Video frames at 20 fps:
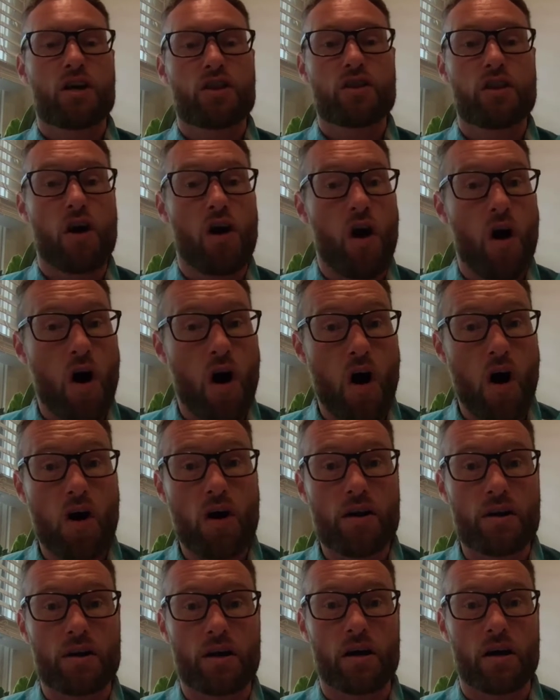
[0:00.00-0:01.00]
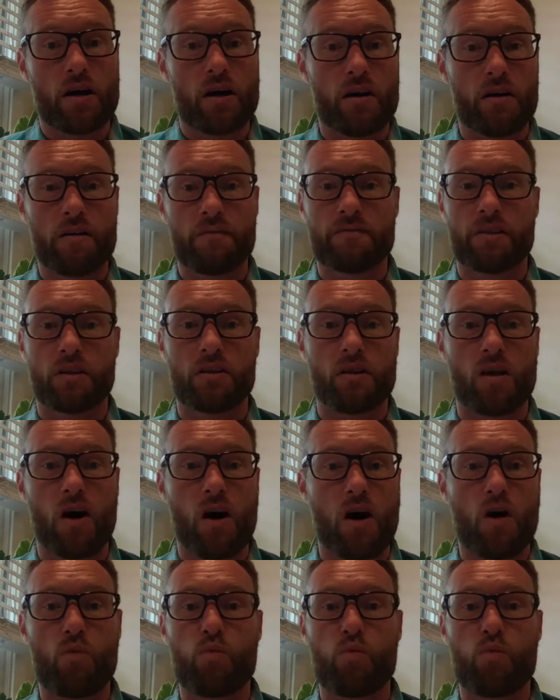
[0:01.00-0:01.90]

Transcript: the heart of the law,